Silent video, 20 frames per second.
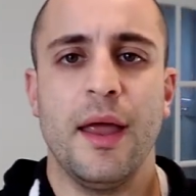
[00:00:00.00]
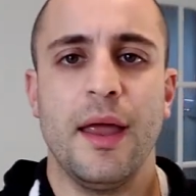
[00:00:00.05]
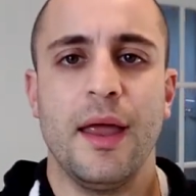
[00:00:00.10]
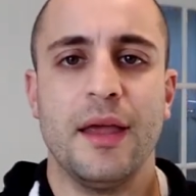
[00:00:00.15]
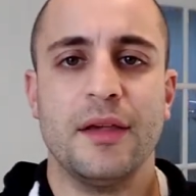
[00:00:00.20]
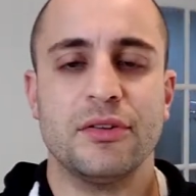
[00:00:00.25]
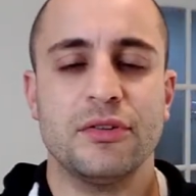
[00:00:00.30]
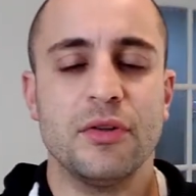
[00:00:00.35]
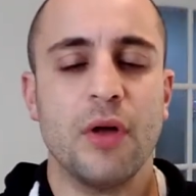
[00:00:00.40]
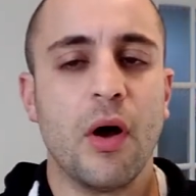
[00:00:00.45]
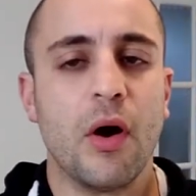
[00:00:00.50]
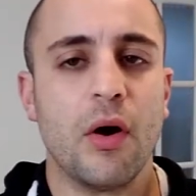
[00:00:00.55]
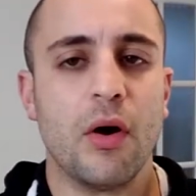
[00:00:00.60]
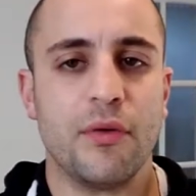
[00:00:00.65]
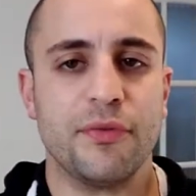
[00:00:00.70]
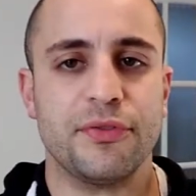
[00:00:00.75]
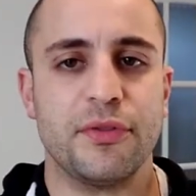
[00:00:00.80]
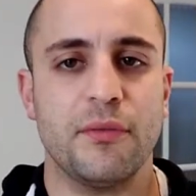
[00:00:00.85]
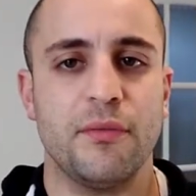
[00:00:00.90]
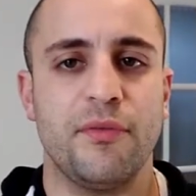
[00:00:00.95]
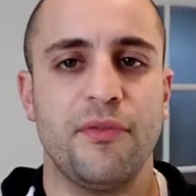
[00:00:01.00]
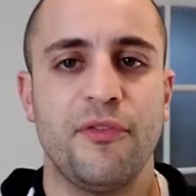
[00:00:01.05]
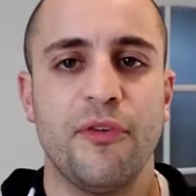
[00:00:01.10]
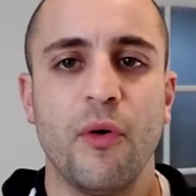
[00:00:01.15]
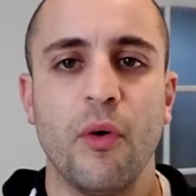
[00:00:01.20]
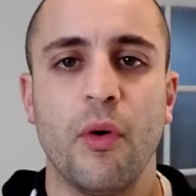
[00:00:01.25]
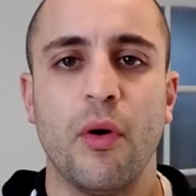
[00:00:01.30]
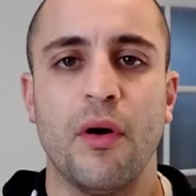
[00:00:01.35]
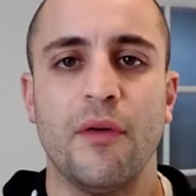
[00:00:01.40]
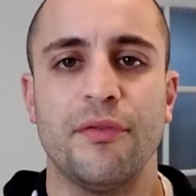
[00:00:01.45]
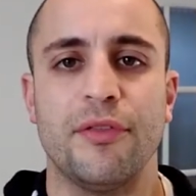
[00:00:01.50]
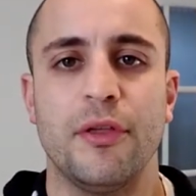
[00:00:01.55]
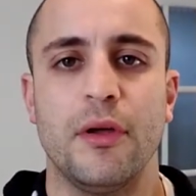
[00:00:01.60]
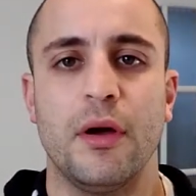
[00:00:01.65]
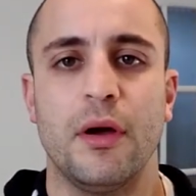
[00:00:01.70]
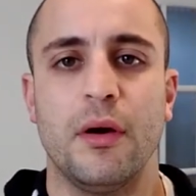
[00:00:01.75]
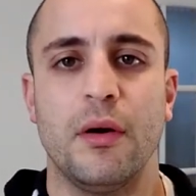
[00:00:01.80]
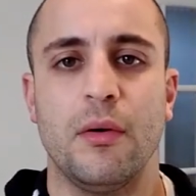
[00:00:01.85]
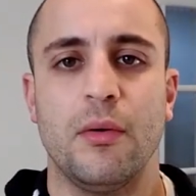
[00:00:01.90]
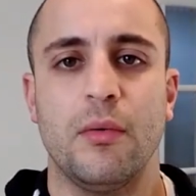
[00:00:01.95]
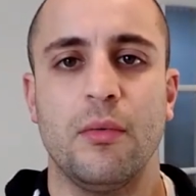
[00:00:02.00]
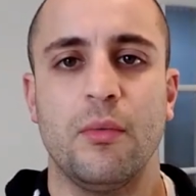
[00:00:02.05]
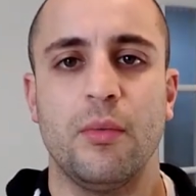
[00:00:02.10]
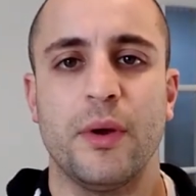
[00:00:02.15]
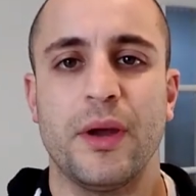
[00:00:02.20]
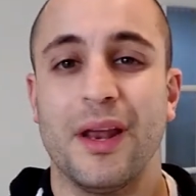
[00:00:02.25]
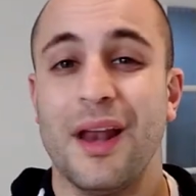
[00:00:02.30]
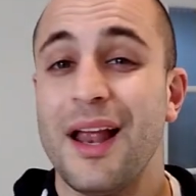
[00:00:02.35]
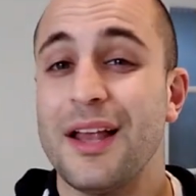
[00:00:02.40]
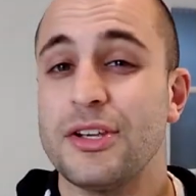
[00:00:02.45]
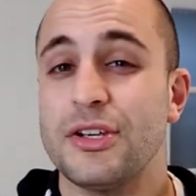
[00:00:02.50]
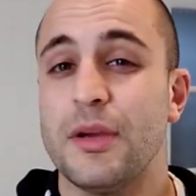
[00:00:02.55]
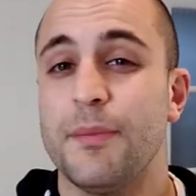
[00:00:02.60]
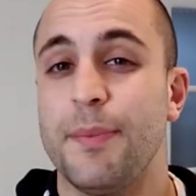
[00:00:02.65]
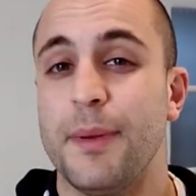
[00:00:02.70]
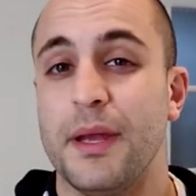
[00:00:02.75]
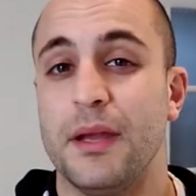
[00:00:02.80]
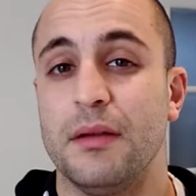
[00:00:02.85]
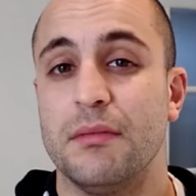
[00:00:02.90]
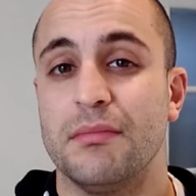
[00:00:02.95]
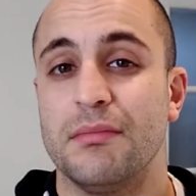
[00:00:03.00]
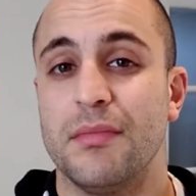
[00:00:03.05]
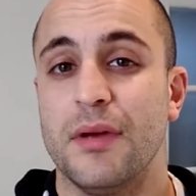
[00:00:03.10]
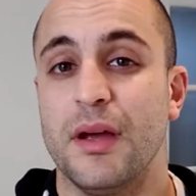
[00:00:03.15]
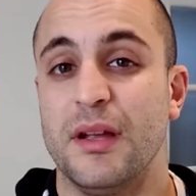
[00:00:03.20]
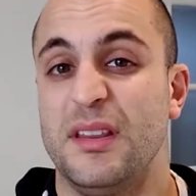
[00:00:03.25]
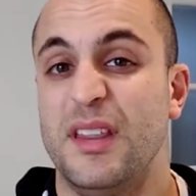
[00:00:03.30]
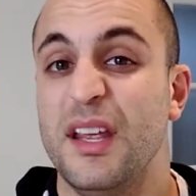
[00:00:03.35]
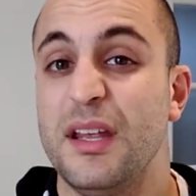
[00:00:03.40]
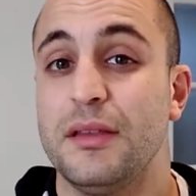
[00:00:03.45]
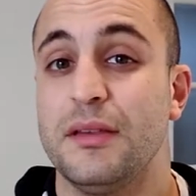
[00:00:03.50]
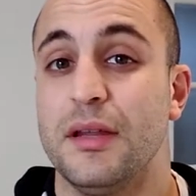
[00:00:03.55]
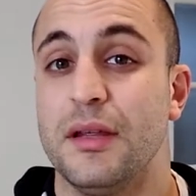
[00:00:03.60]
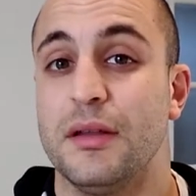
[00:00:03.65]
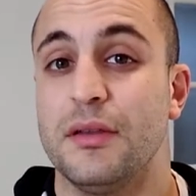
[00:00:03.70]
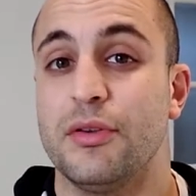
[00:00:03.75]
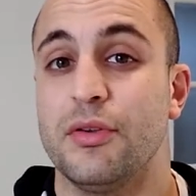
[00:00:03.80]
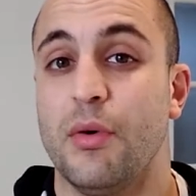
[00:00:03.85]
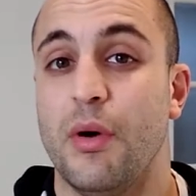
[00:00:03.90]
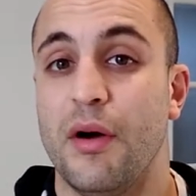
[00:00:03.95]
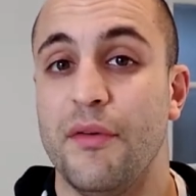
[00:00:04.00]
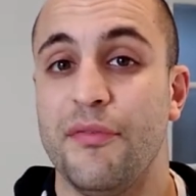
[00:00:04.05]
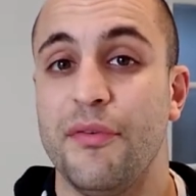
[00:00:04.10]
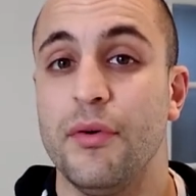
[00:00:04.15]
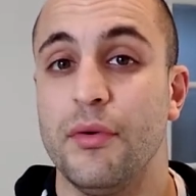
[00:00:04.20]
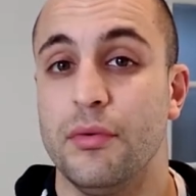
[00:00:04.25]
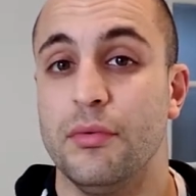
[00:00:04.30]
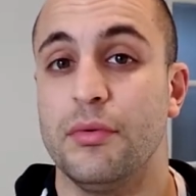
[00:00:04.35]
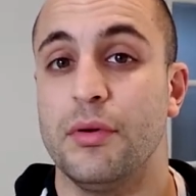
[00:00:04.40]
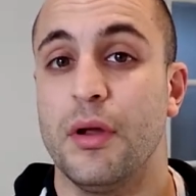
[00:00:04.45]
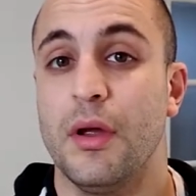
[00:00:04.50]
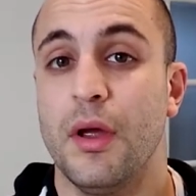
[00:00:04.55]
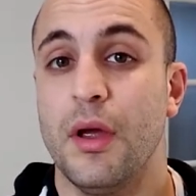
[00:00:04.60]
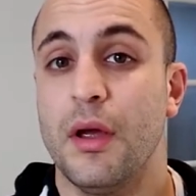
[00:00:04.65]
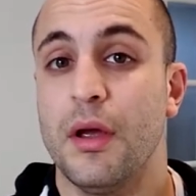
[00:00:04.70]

It's not often thought of that we can actually be addicted to our food.